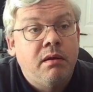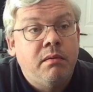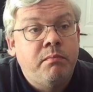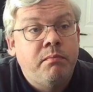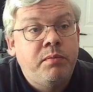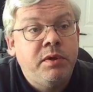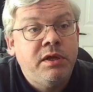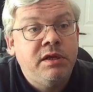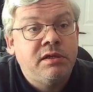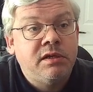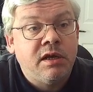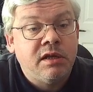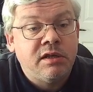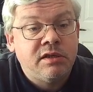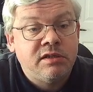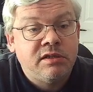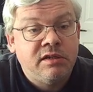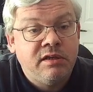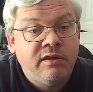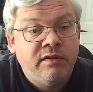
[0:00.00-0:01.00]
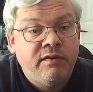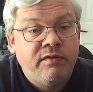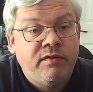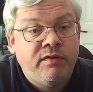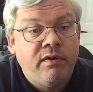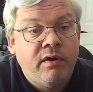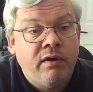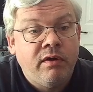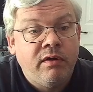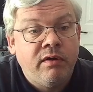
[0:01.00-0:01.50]
b takes
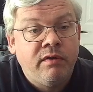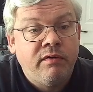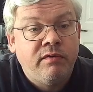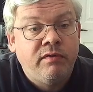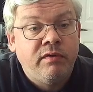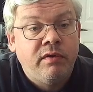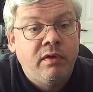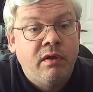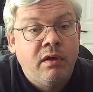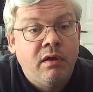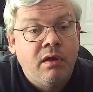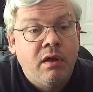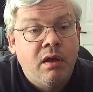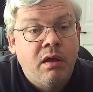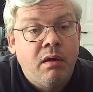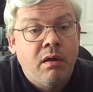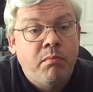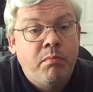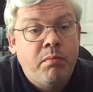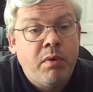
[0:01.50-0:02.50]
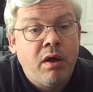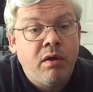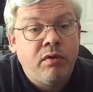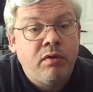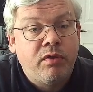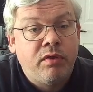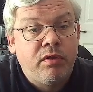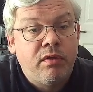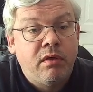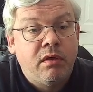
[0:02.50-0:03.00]
c5,
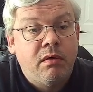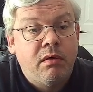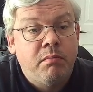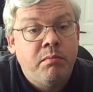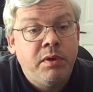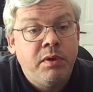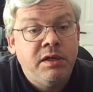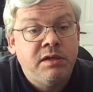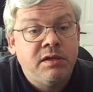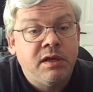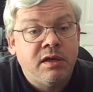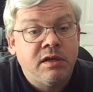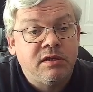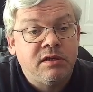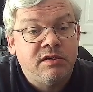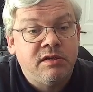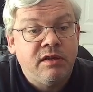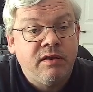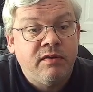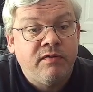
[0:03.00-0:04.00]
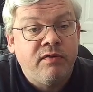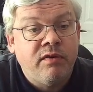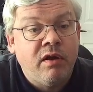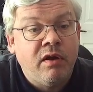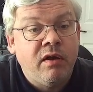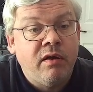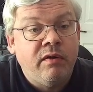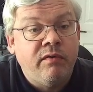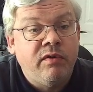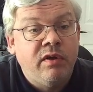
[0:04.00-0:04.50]
both b takes
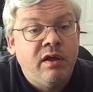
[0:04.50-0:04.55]
c5